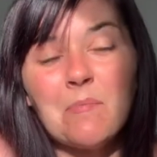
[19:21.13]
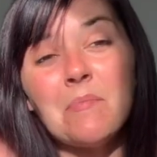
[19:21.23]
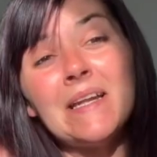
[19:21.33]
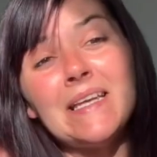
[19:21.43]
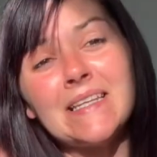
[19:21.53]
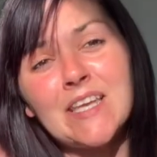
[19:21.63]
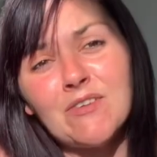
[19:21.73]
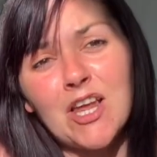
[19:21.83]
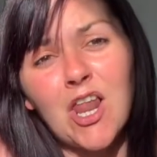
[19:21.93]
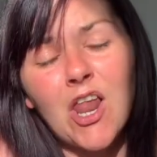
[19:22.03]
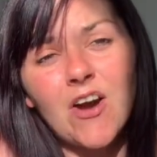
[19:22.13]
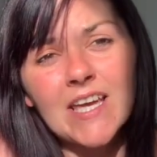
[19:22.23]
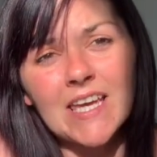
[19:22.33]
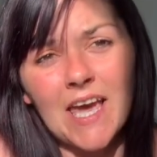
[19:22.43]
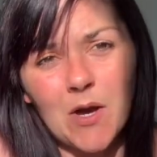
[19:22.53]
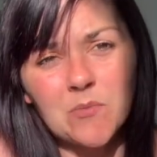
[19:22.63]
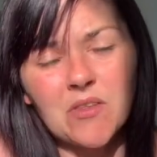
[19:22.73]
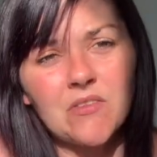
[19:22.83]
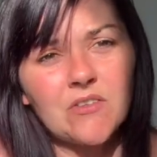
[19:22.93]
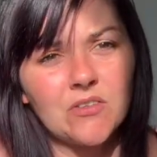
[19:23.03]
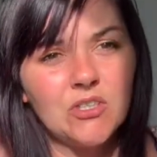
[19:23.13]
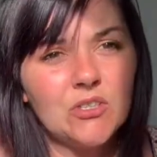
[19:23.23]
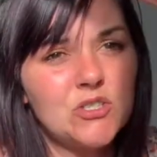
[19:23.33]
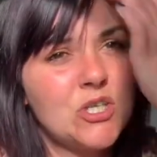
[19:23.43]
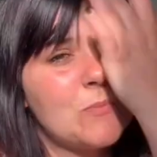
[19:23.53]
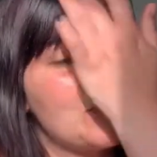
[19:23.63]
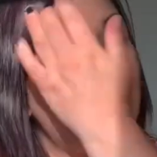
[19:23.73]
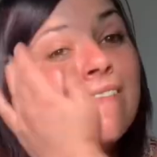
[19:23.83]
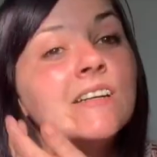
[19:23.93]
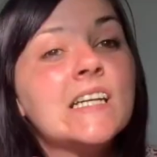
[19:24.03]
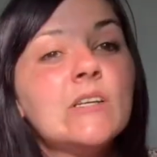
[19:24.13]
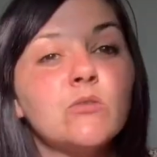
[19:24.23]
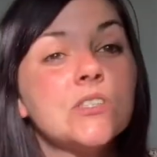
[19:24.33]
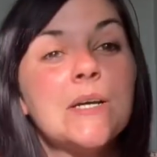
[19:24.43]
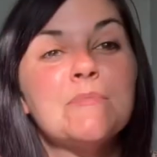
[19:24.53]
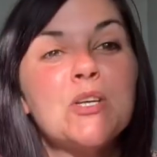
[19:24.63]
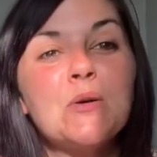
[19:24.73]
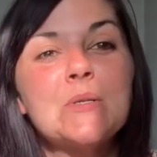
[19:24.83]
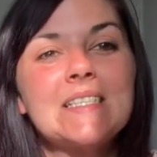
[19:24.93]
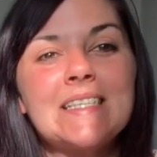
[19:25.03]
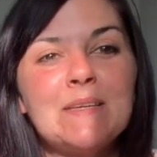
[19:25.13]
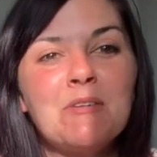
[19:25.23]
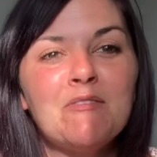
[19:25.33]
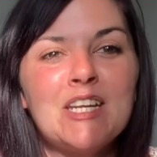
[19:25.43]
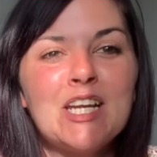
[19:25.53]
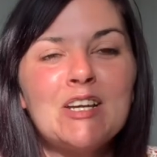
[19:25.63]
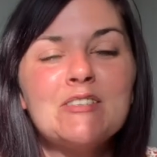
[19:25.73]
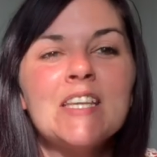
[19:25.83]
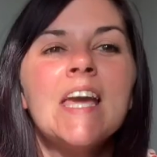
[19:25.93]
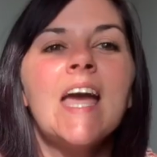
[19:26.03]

Please give it a like. It helps others on YouTube, apparently, or so I'm told, see my videos.